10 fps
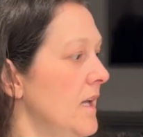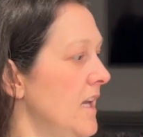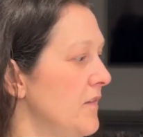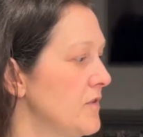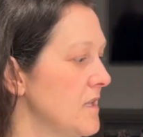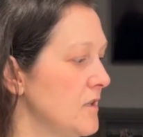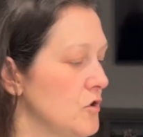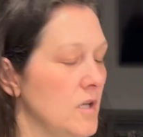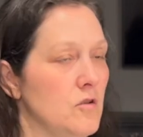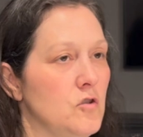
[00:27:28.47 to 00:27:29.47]
He feels like
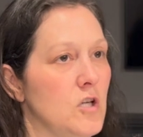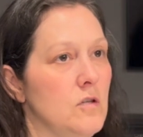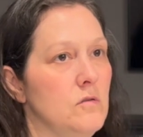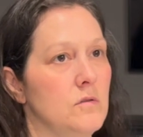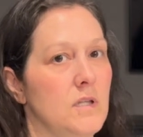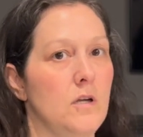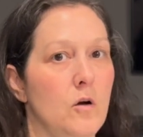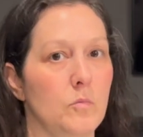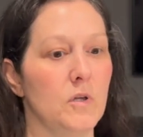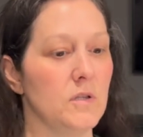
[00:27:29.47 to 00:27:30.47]
Trader Joe's and
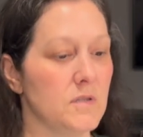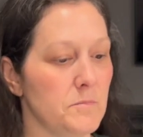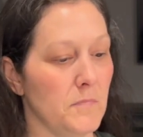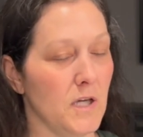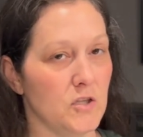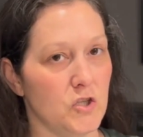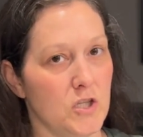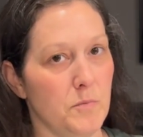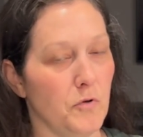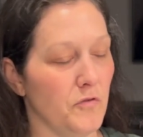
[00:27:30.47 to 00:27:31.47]
Home Goods much
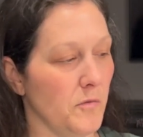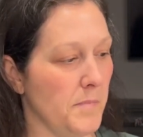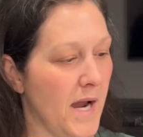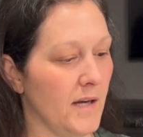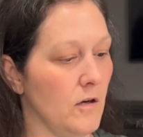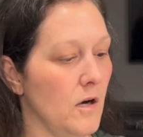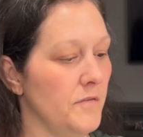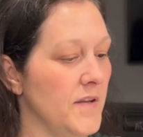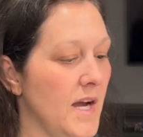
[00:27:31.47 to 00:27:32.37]
cheaper for bag coffee.